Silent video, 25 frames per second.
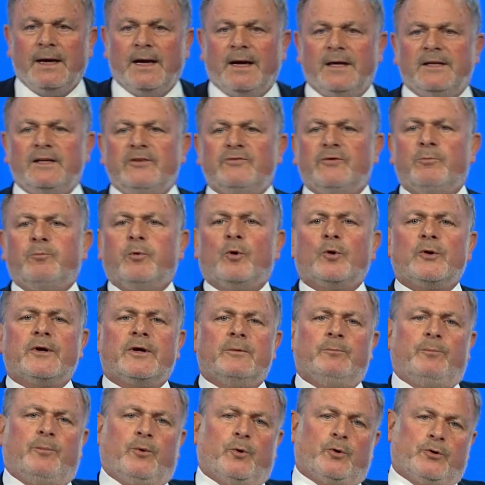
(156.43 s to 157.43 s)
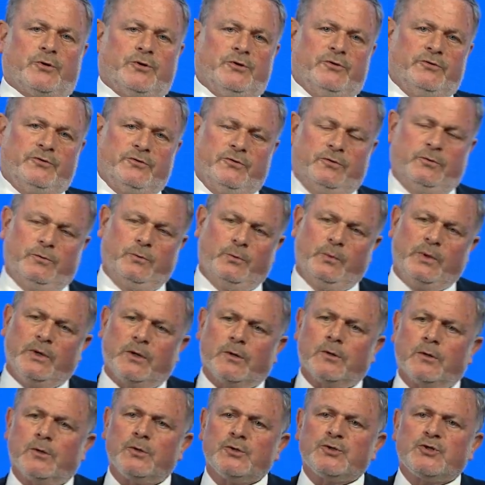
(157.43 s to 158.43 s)
And even more important, we
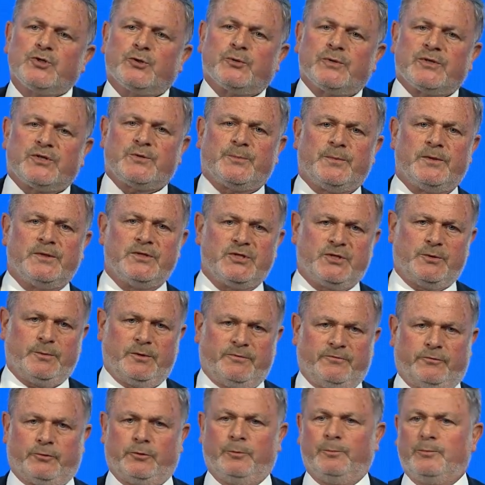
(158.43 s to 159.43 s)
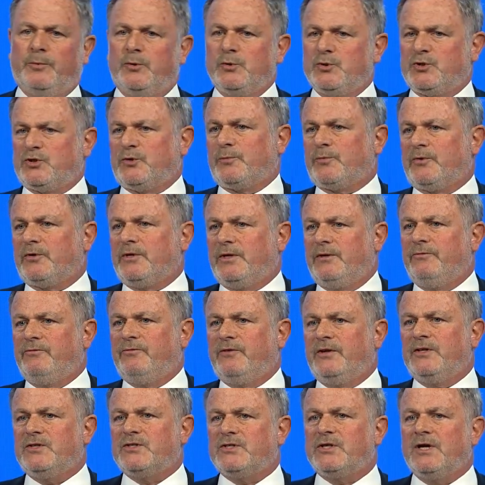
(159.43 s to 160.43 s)
are also responsible for the postoperative
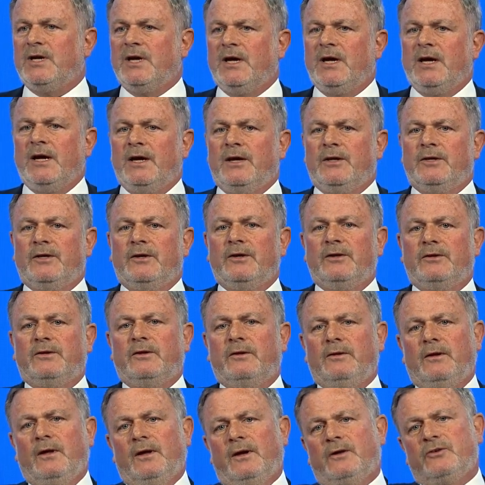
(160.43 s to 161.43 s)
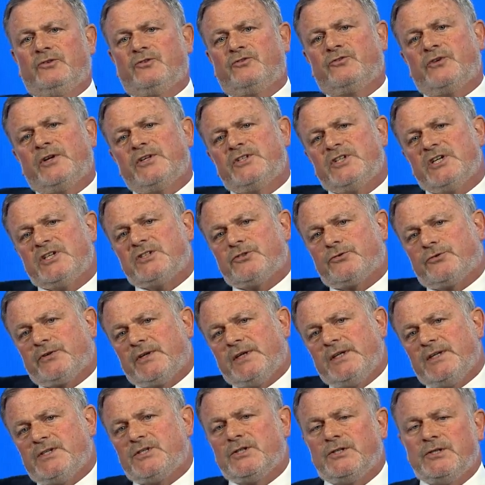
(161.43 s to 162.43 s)
phase. The
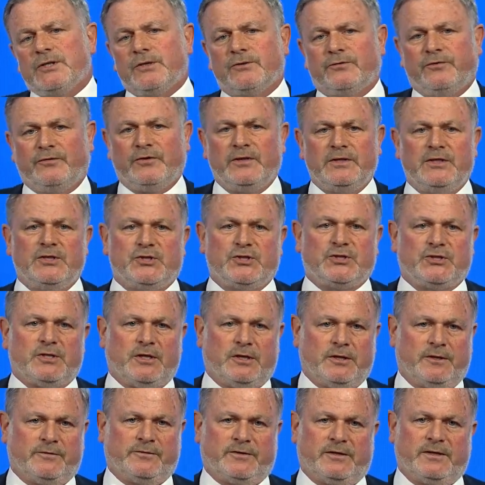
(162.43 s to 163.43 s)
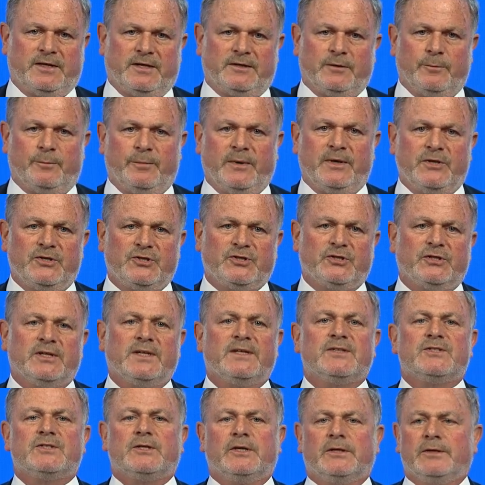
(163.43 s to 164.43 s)
trajectory is not finished after that the patient
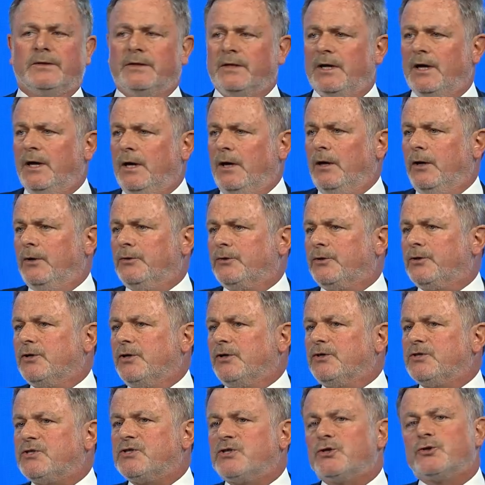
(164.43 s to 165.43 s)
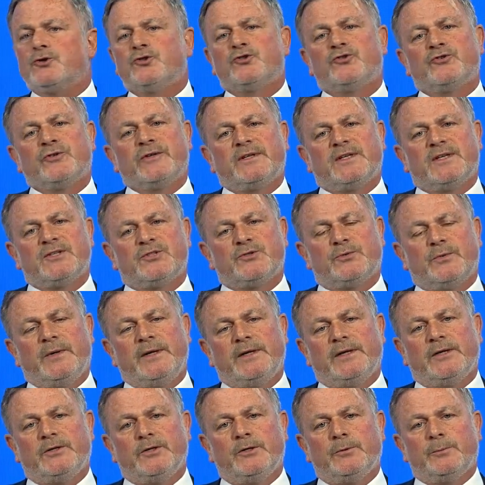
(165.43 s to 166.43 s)
has gone, undergone surgery and has
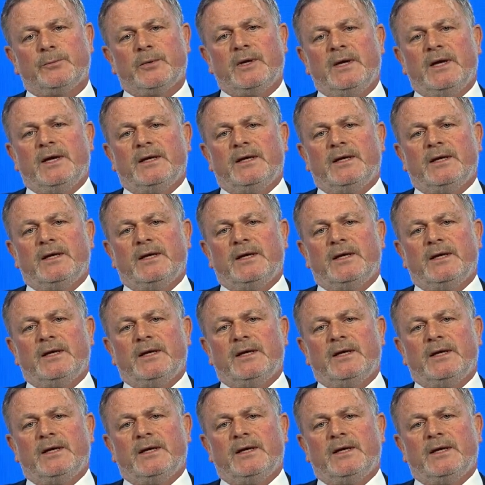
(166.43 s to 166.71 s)
waken up.